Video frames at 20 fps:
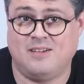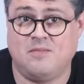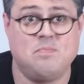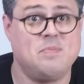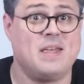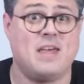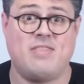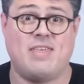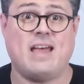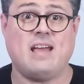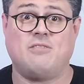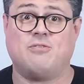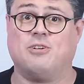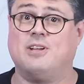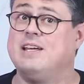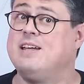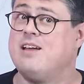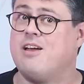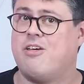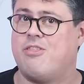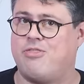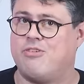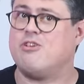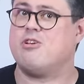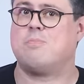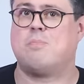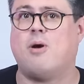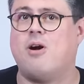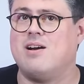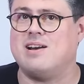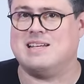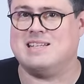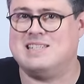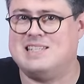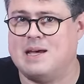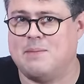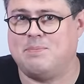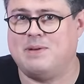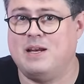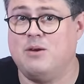Thankfully, third parties
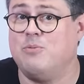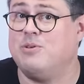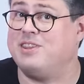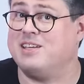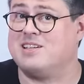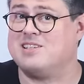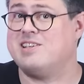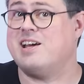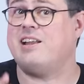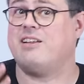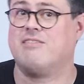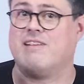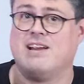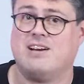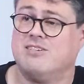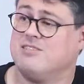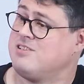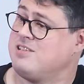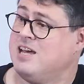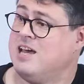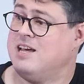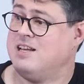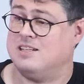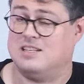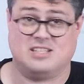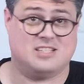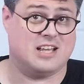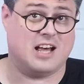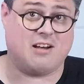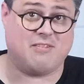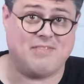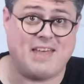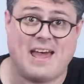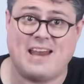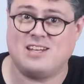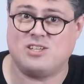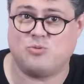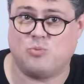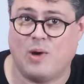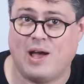stepped in with accelerators to solve
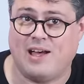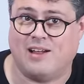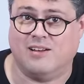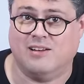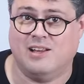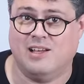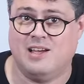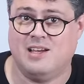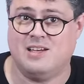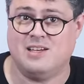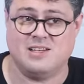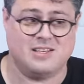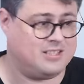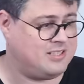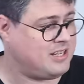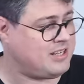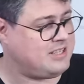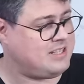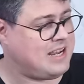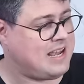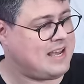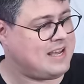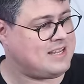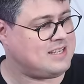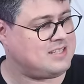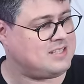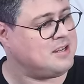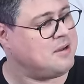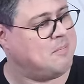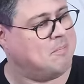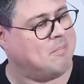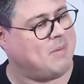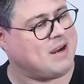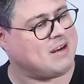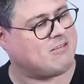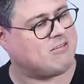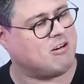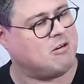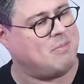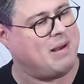that as well, such as
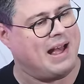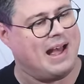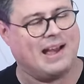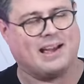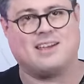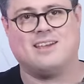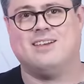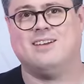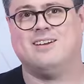MicroMac,